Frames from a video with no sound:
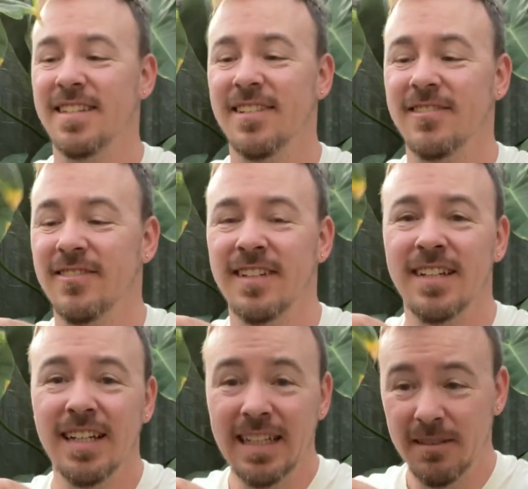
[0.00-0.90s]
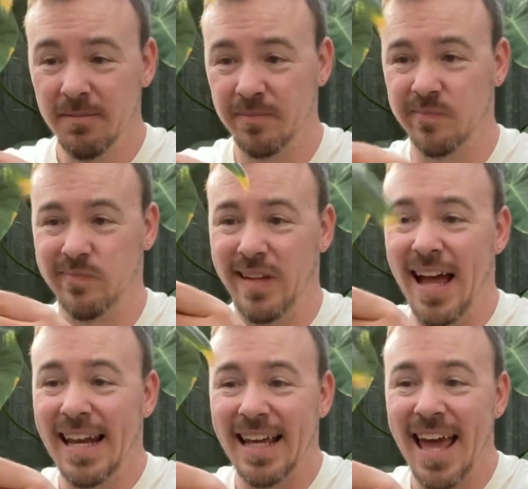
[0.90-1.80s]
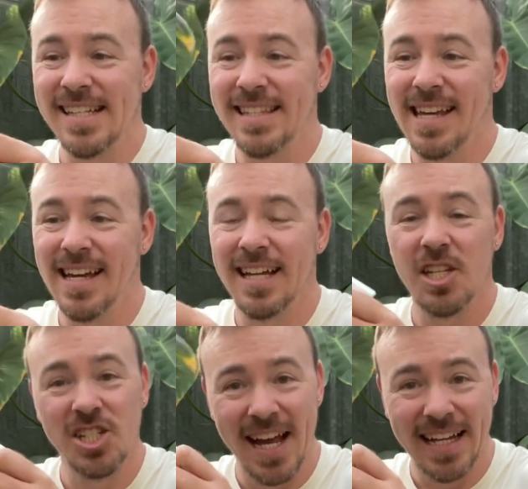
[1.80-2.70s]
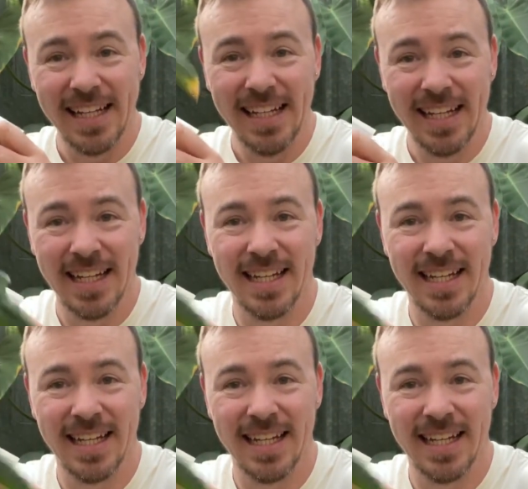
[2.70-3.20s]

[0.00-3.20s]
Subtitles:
little Alocasia Jacklyn.